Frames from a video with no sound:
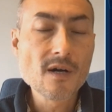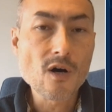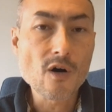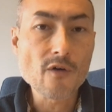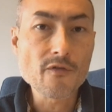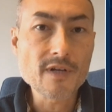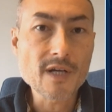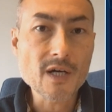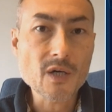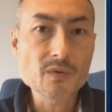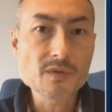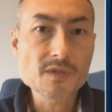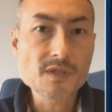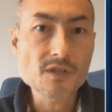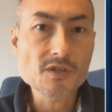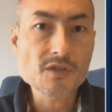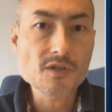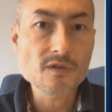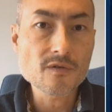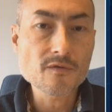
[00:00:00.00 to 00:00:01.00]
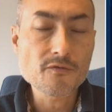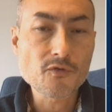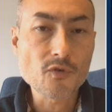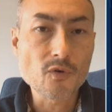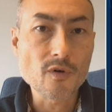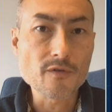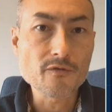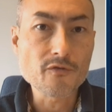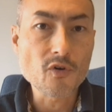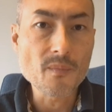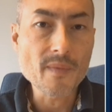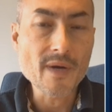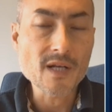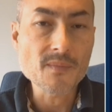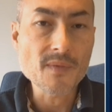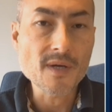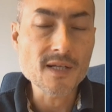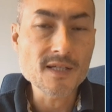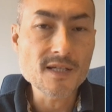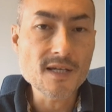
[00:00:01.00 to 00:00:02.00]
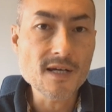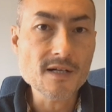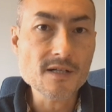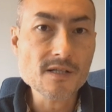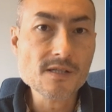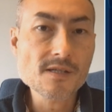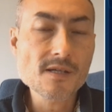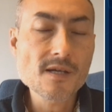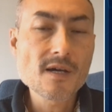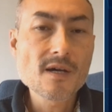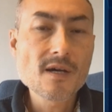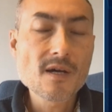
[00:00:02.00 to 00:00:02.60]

of an acquisition for many years.